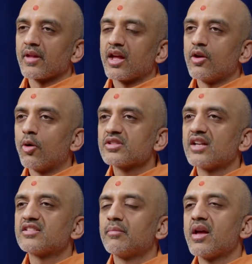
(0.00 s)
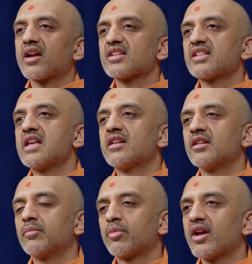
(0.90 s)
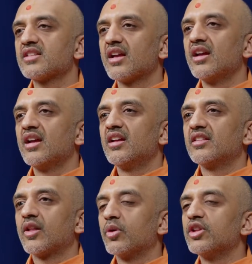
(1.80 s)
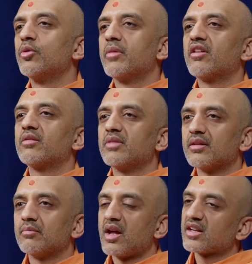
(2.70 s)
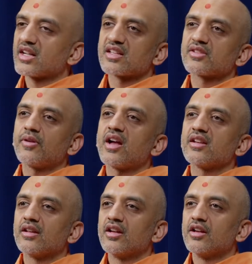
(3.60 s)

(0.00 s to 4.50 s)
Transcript: He holds on to Menka's hand and he prays that, will you marry me? Menka says, fine.